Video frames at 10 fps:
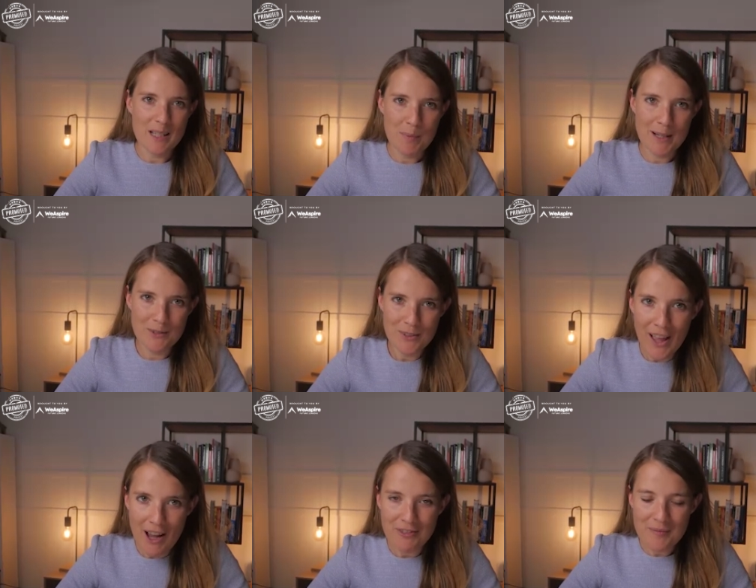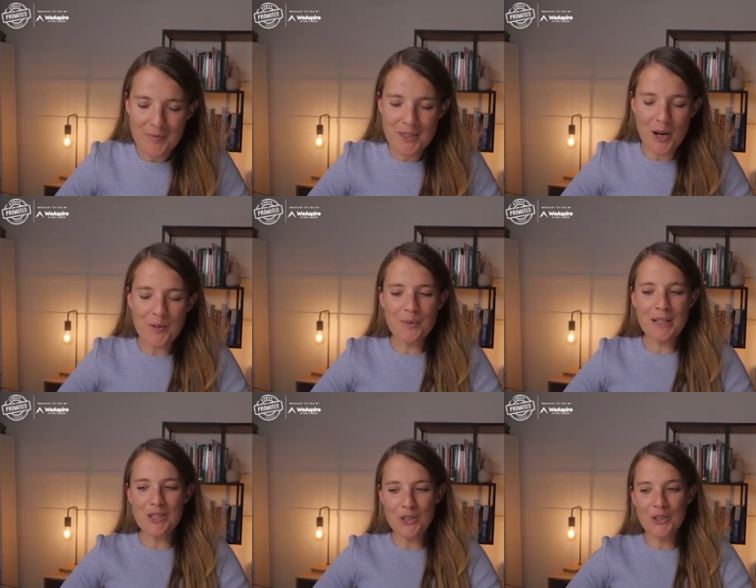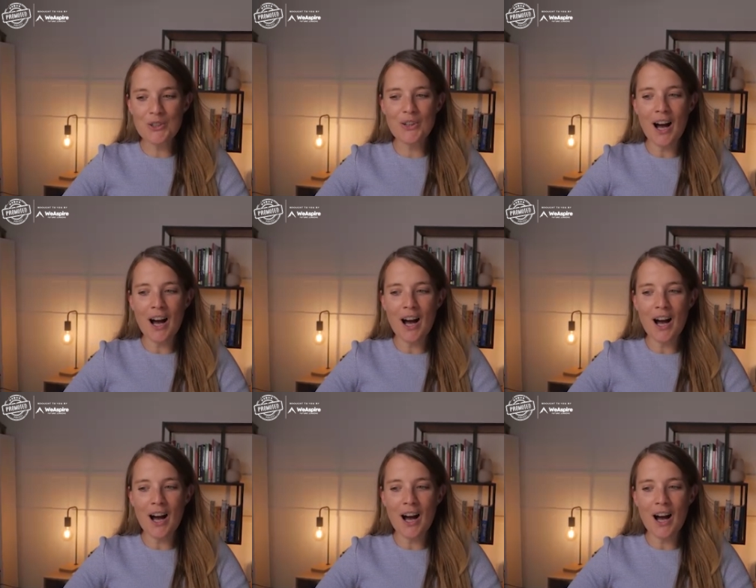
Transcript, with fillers: aspect of your life. So we do,